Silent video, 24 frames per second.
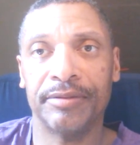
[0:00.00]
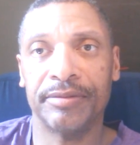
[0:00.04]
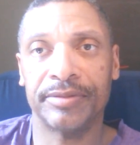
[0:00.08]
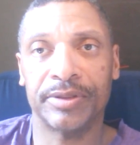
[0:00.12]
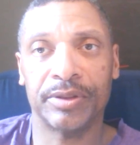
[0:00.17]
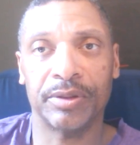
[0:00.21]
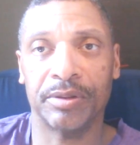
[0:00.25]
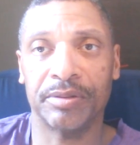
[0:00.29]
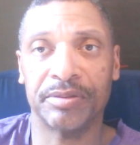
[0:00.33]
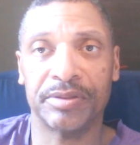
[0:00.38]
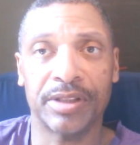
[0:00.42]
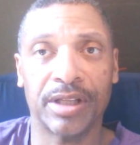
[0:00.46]

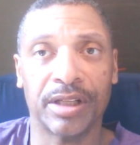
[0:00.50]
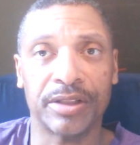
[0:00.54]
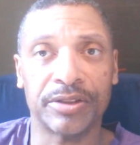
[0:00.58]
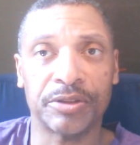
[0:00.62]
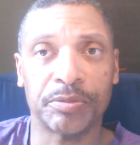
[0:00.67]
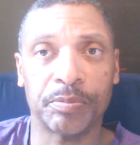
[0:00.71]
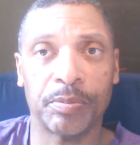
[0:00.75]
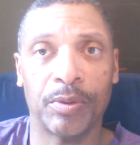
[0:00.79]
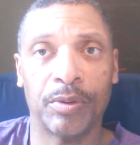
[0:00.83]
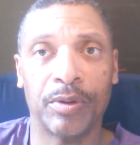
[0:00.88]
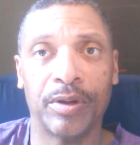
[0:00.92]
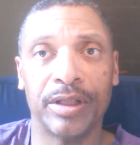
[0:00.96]
sort of
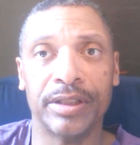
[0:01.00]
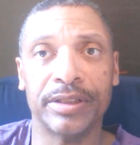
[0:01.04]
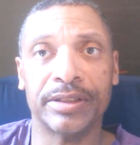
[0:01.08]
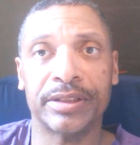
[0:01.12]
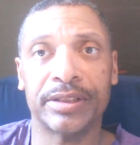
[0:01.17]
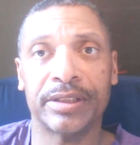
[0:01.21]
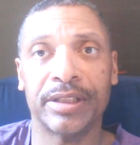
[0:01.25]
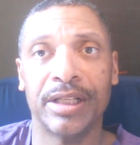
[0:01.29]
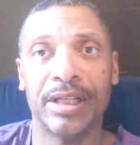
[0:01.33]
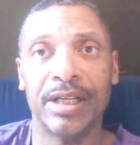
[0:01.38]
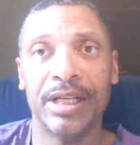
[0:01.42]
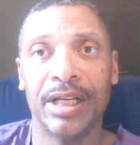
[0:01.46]
touch
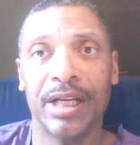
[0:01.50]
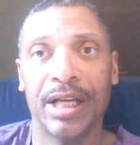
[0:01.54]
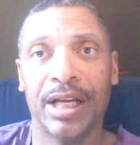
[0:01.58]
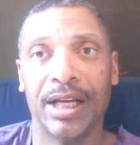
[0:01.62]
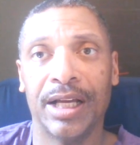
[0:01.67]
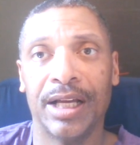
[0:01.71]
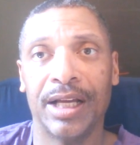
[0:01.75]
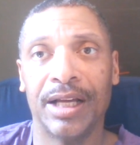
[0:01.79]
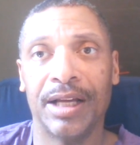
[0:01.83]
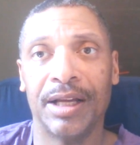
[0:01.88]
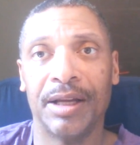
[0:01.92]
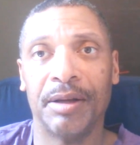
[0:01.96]
points
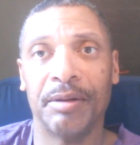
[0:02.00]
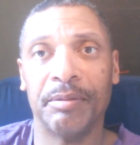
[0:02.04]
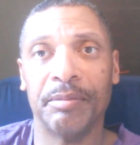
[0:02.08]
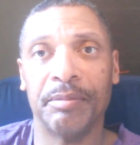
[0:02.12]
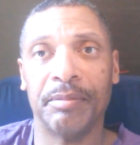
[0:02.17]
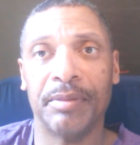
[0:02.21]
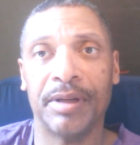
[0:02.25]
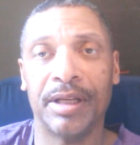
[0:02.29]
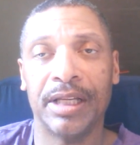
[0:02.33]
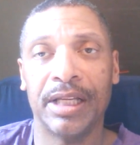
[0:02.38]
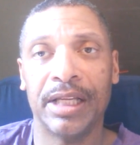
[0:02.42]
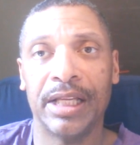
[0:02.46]

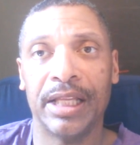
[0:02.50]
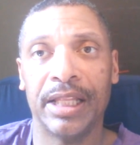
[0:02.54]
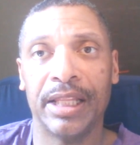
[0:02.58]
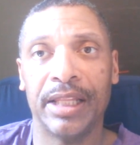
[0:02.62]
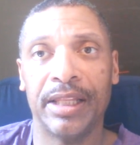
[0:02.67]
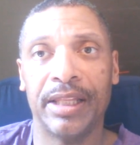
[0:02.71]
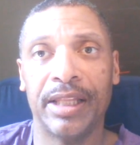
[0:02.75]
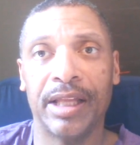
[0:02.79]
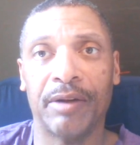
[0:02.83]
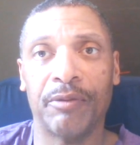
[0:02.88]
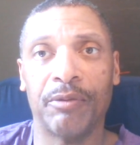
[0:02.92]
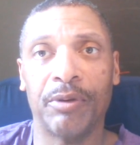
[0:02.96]

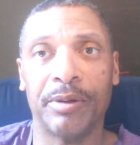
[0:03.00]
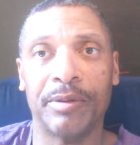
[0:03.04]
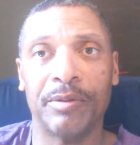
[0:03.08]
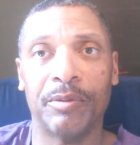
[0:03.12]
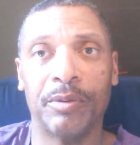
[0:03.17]
that